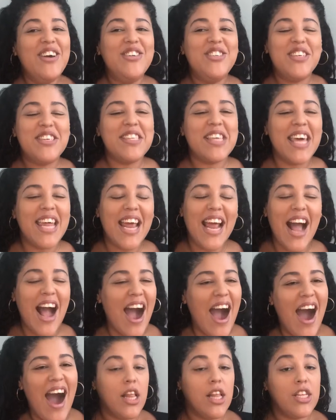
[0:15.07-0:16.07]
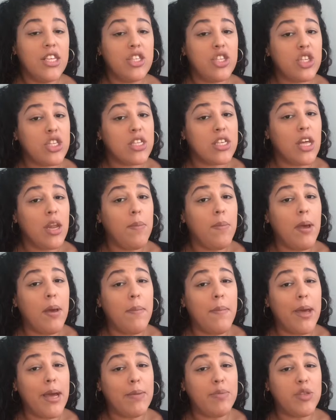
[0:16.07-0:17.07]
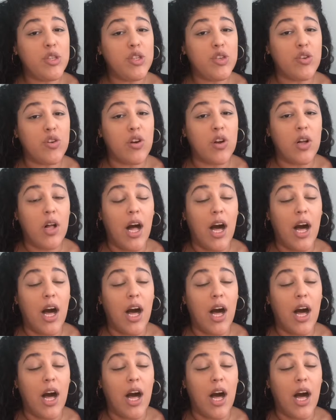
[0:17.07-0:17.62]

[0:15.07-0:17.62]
Just kidding. This is just going to be a makeup tutorial